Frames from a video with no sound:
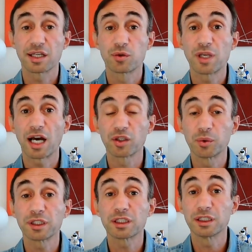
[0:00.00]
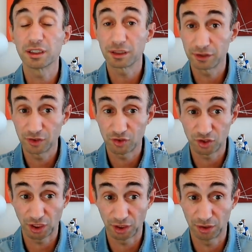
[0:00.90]
that we are doing here in this
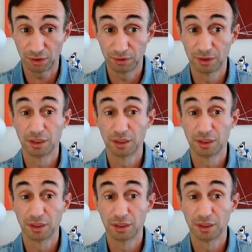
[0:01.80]
channel.